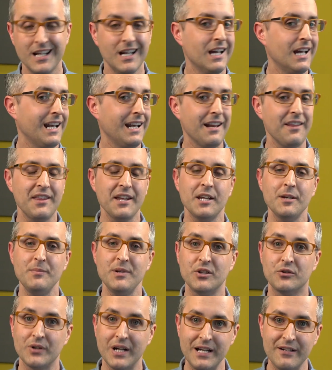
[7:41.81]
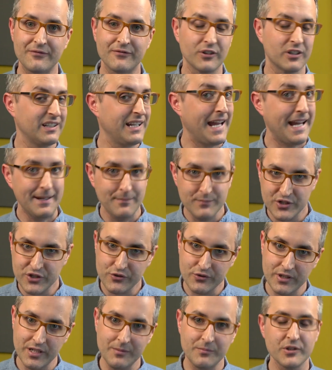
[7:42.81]
and I think it'd be great for game
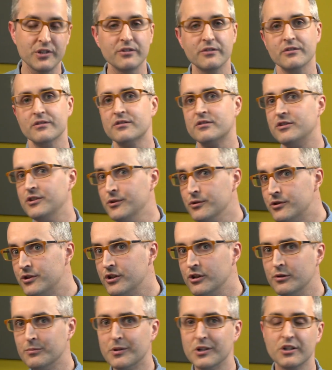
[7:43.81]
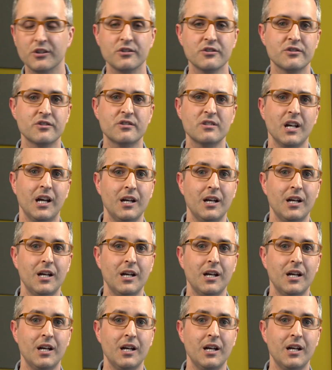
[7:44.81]
streamers, YouTubers,